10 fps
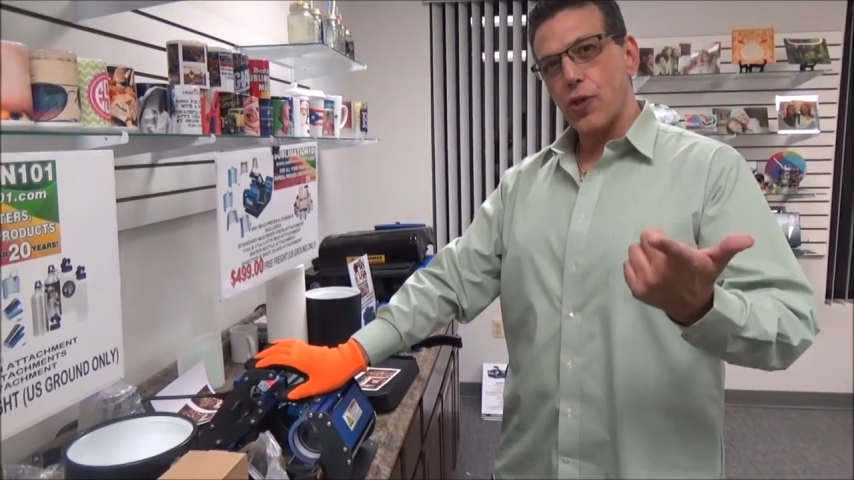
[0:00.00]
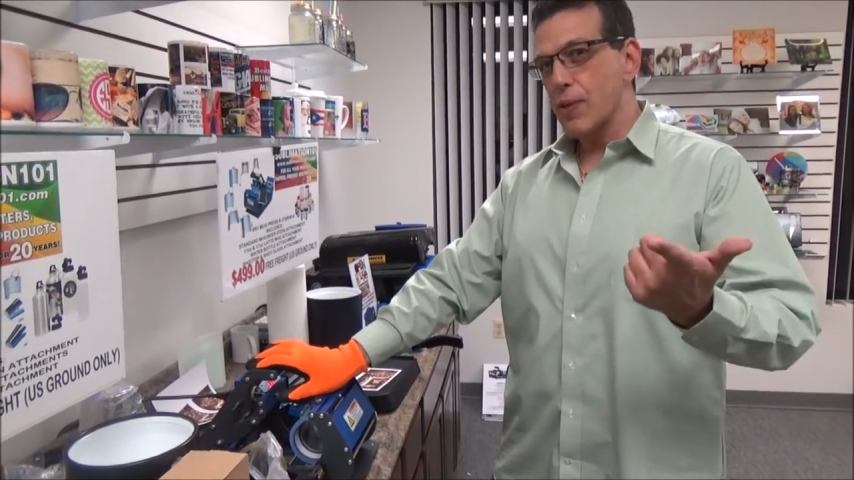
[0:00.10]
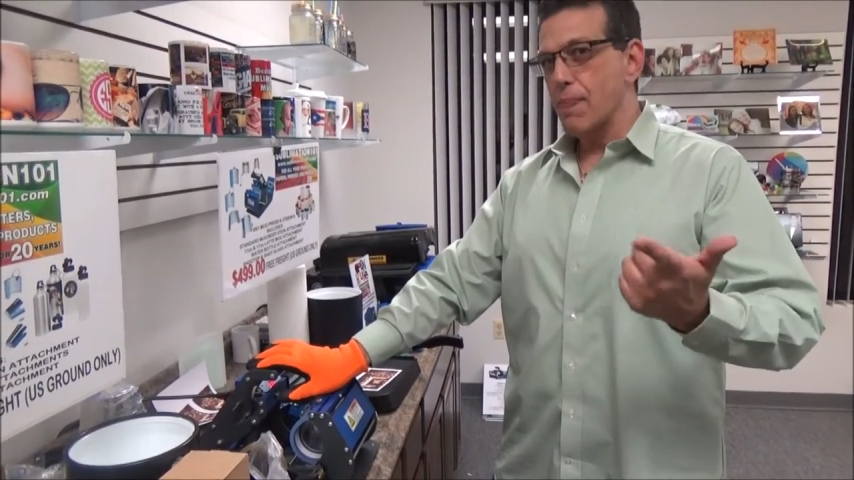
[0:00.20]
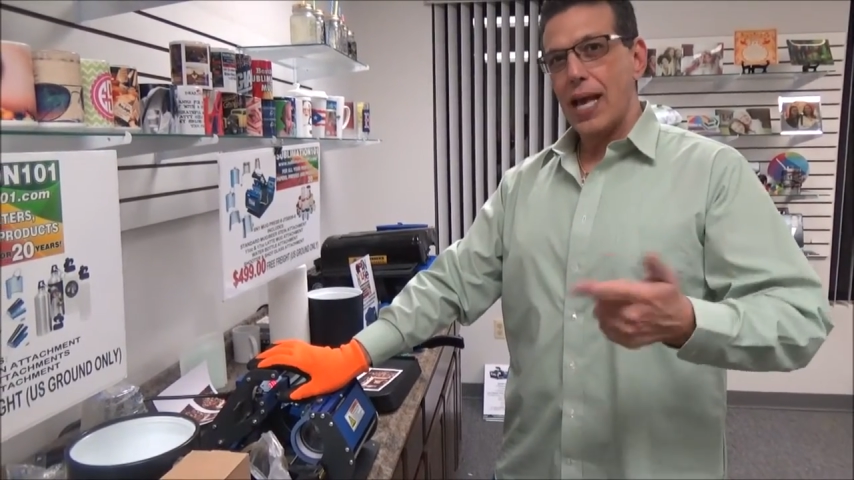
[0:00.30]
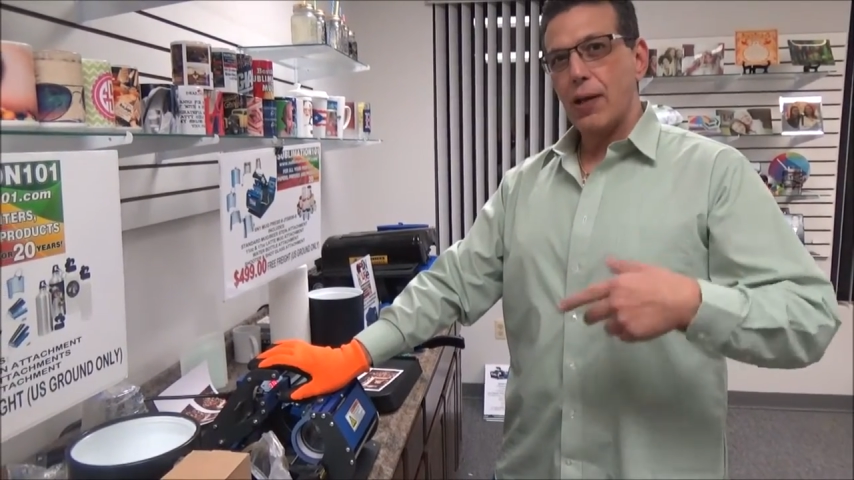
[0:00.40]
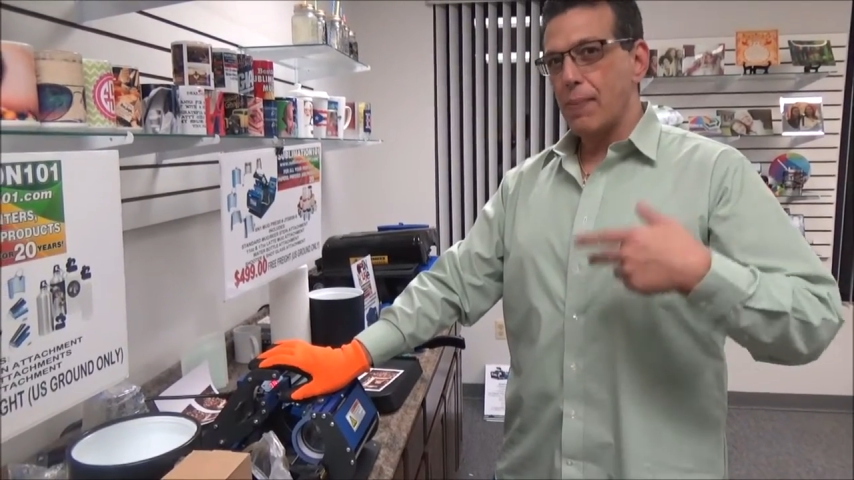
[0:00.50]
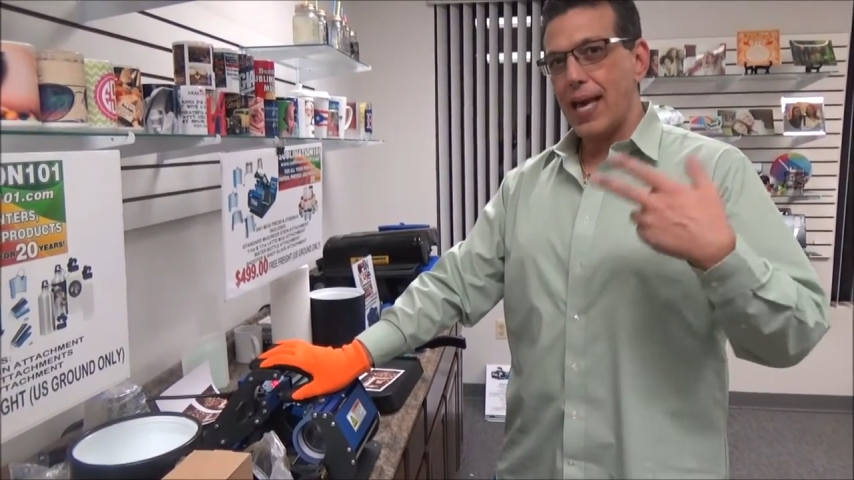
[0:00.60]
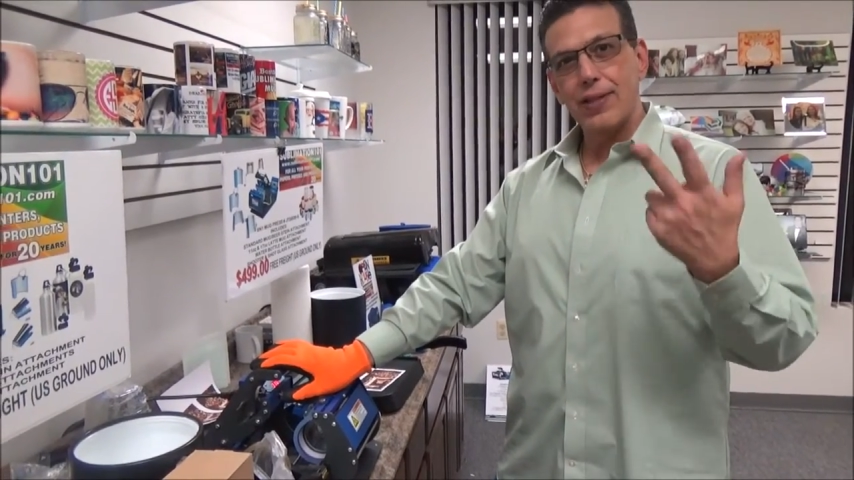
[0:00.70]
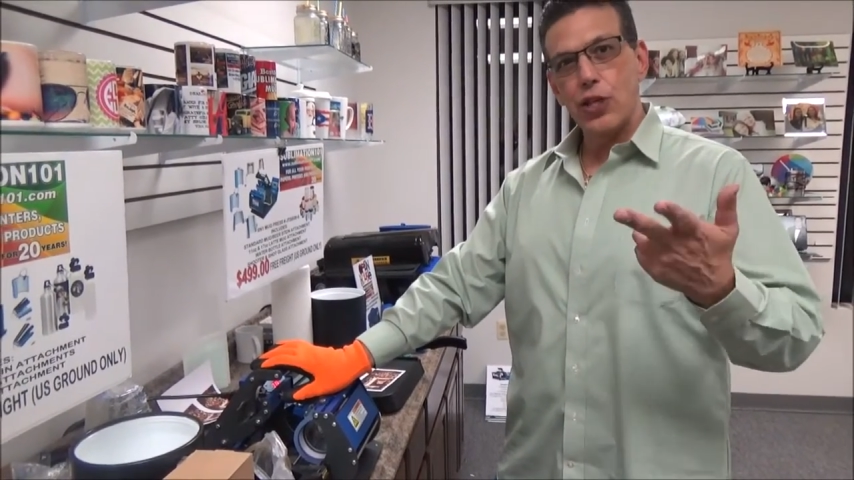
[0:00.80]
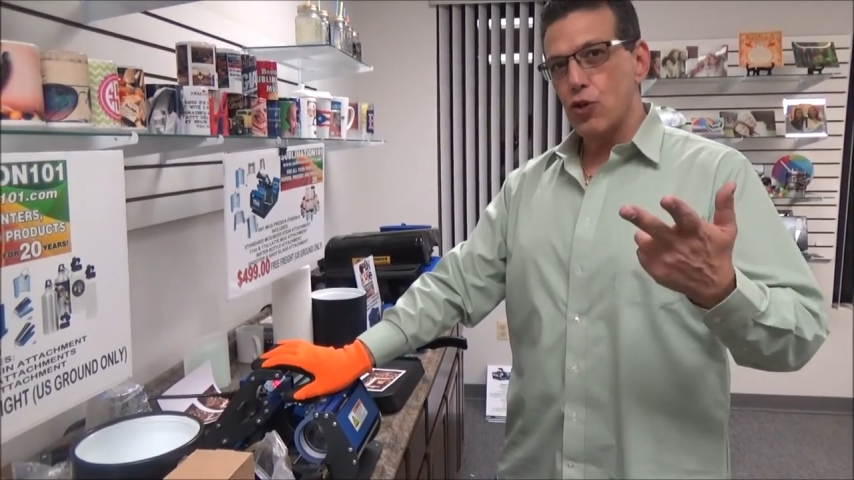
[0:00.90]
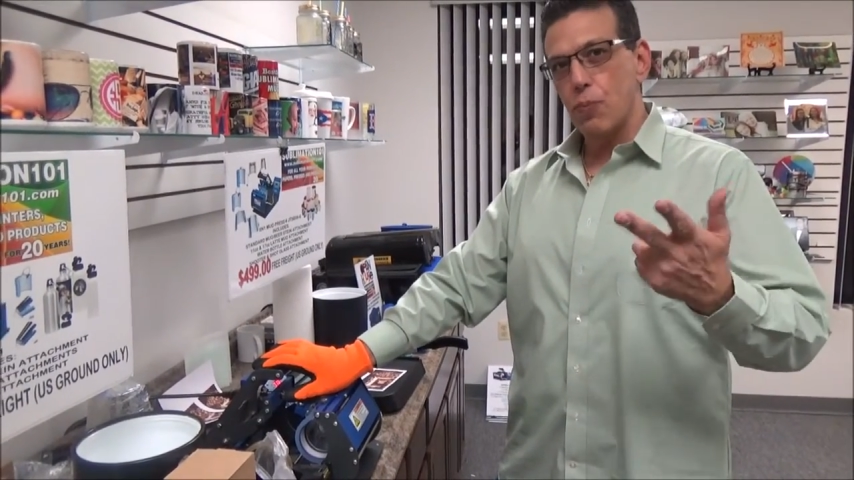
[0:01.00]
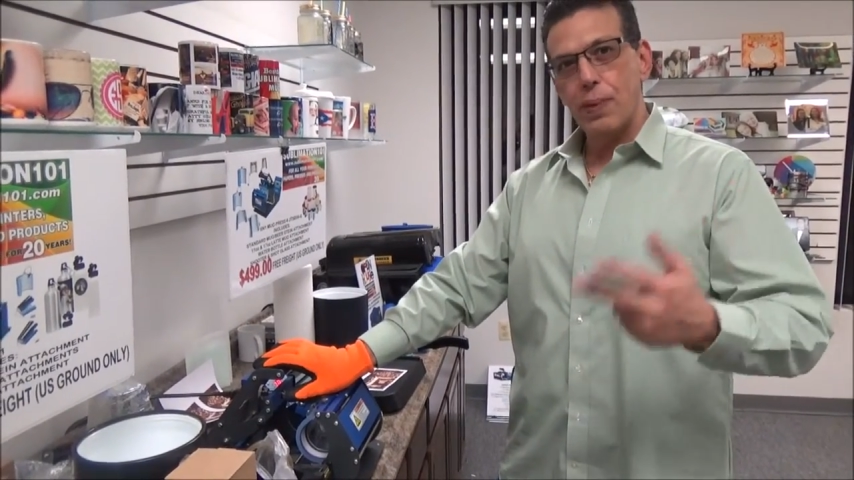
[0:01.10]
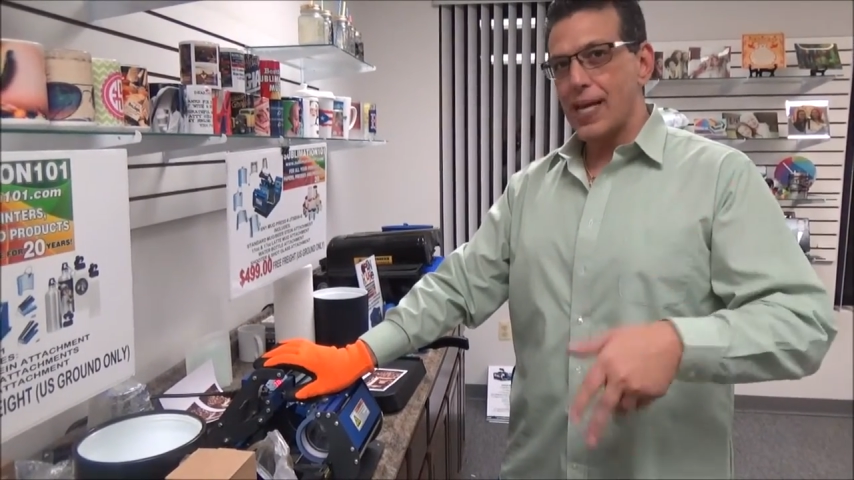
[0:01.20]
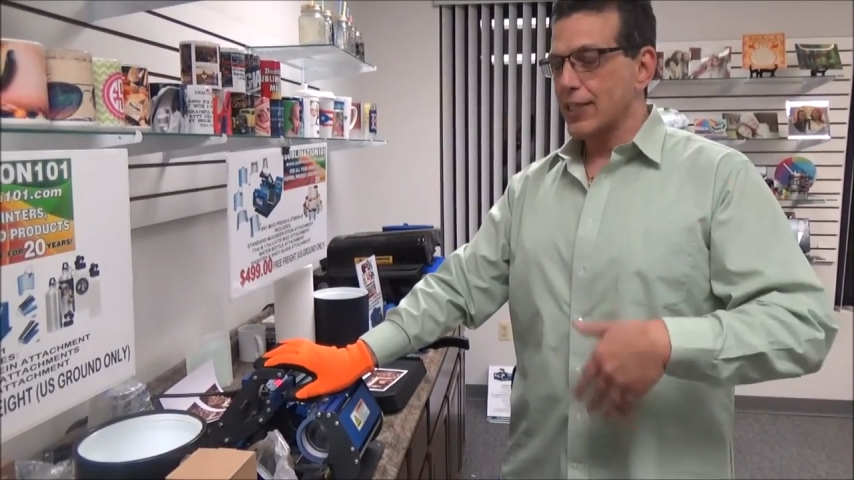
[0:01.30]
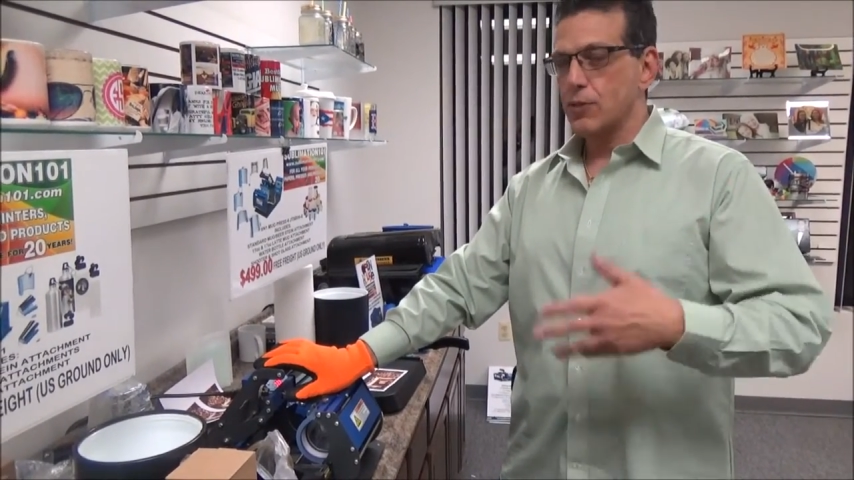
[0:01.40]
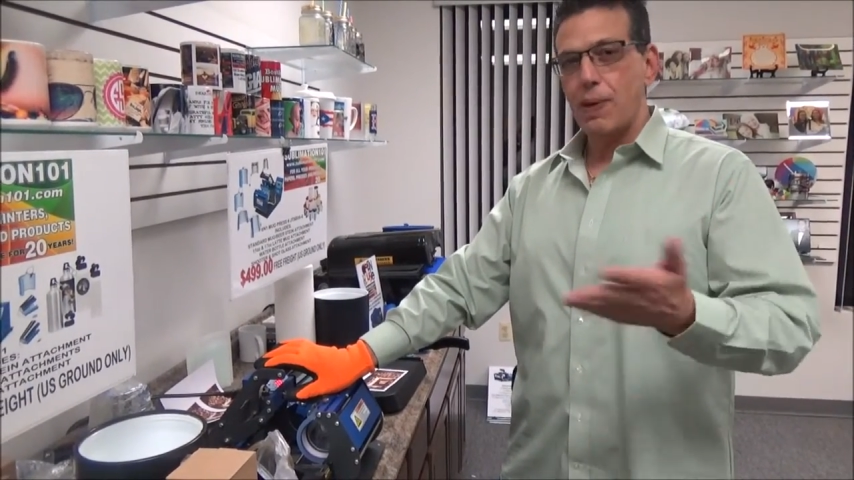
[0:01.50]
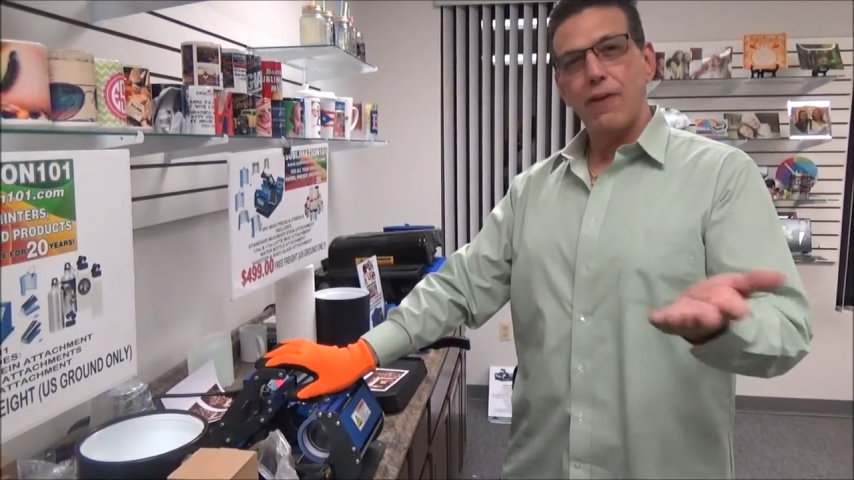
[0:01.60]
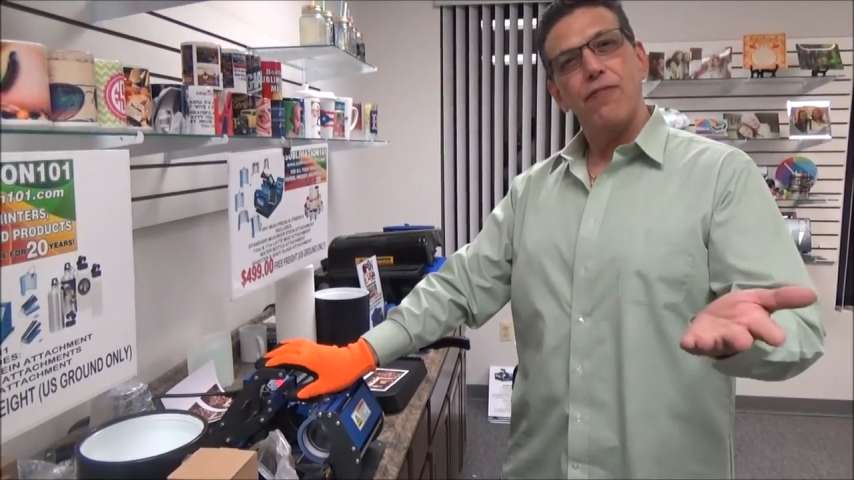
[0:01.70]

the mailman, the U P S man.